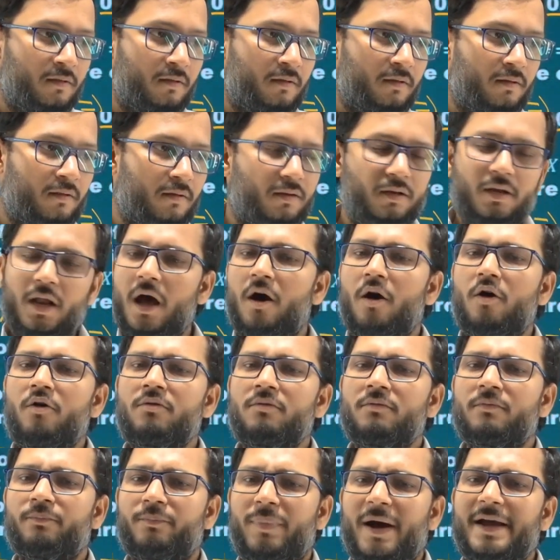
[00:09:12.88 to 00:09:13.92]

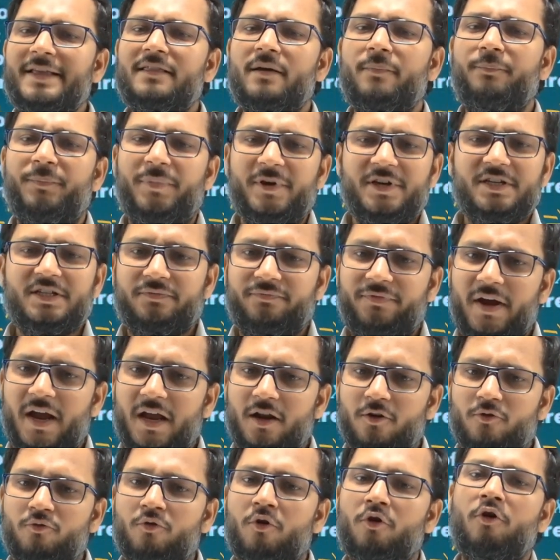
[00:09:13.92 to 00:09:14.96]
Now by the best
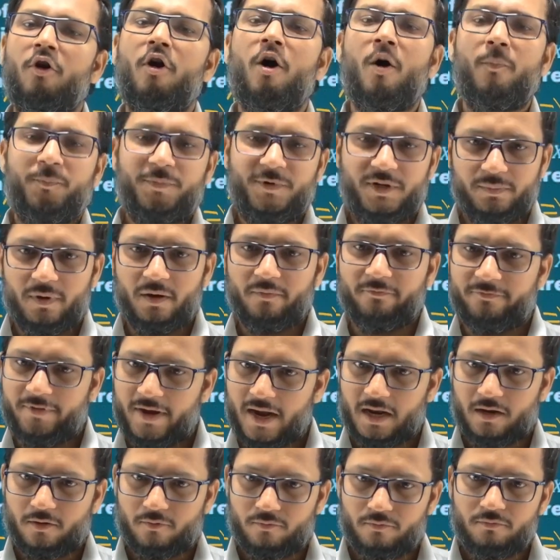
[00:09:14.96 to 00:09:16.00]
value or optimum
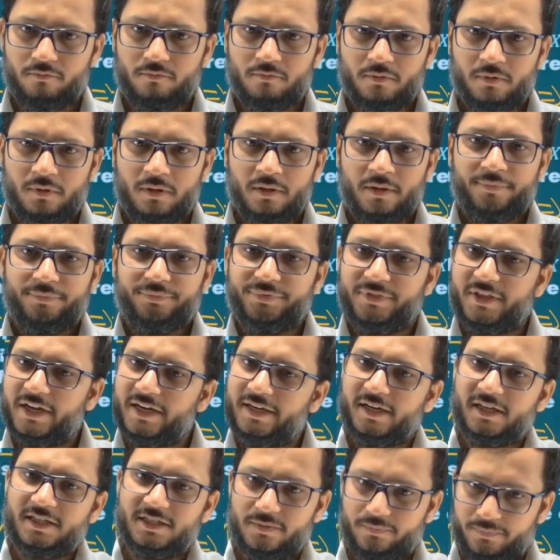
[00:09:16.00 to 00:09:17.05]
value, that
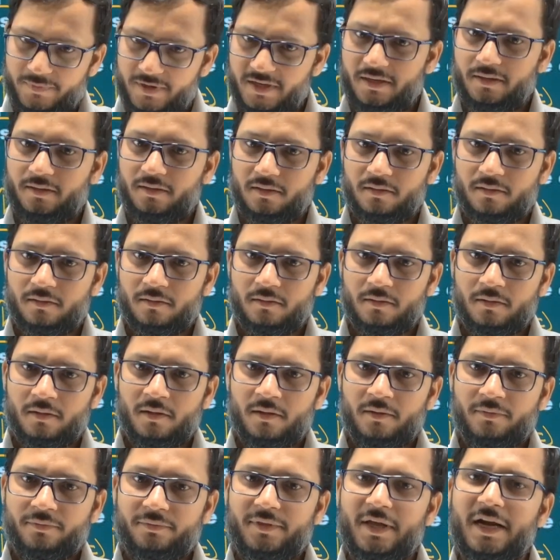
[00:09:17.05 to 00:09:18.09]
does mean
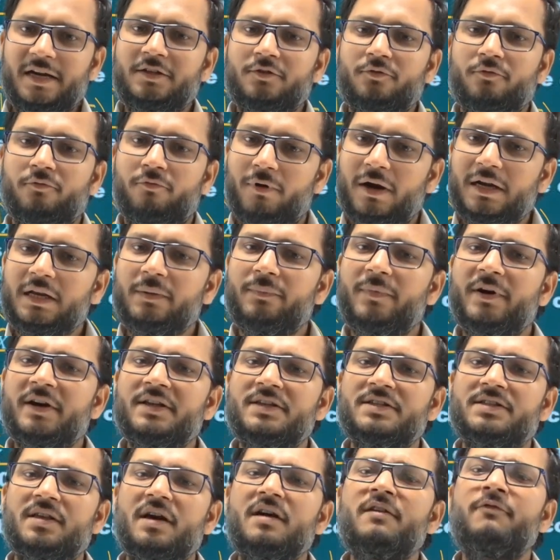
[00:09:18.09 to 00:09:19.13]
that whatever
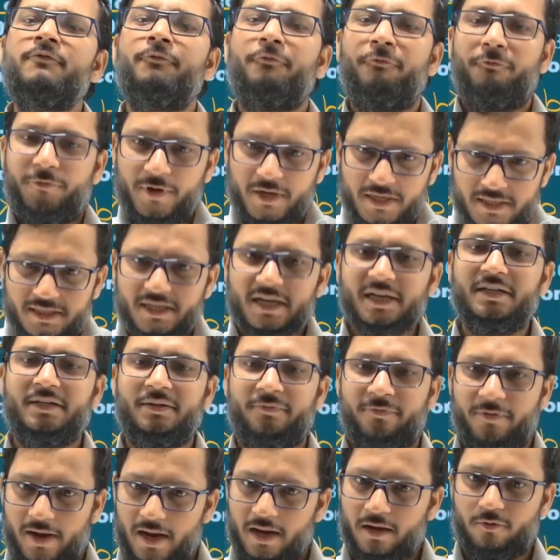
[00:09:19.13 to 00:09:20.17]
is the fitted
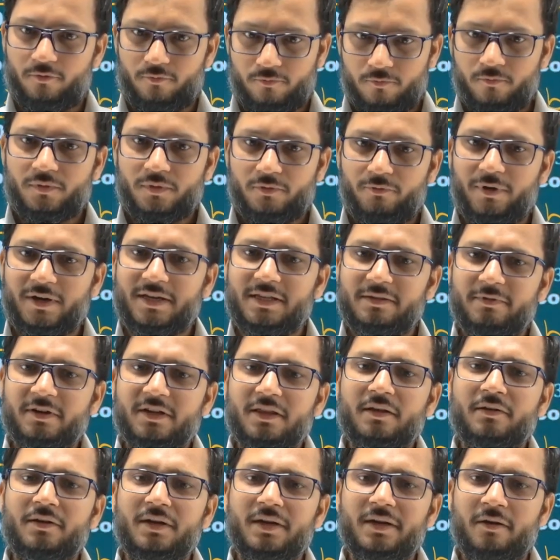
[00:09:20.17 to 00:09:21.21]
value,
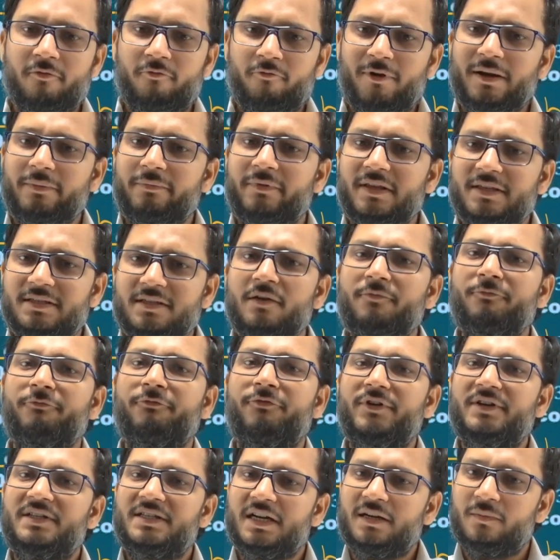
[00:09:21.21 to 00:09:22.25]
whatever is the
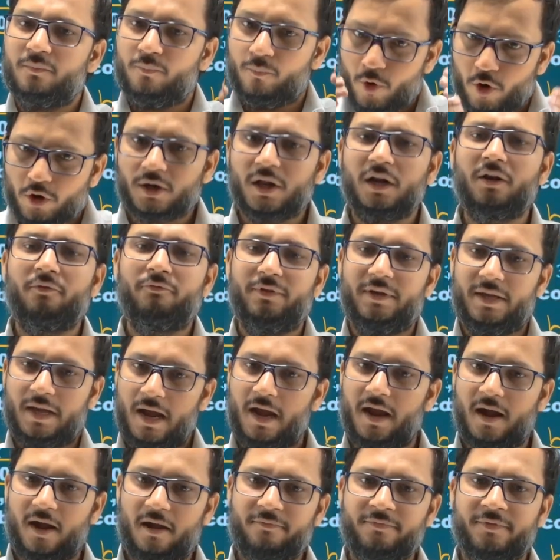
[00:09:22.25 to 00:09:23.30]
fitted model we
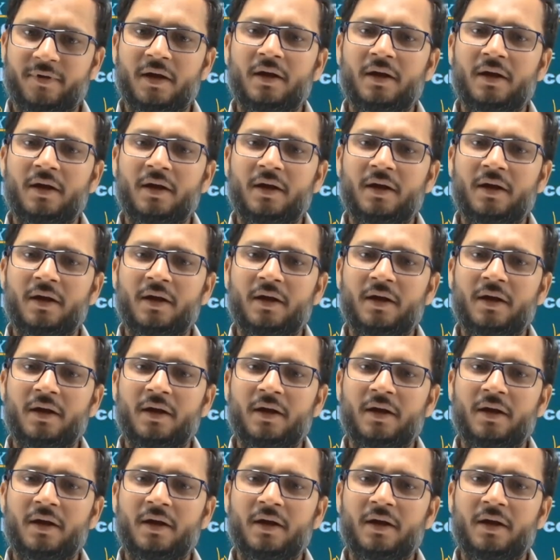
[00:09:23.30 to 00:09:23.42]
have,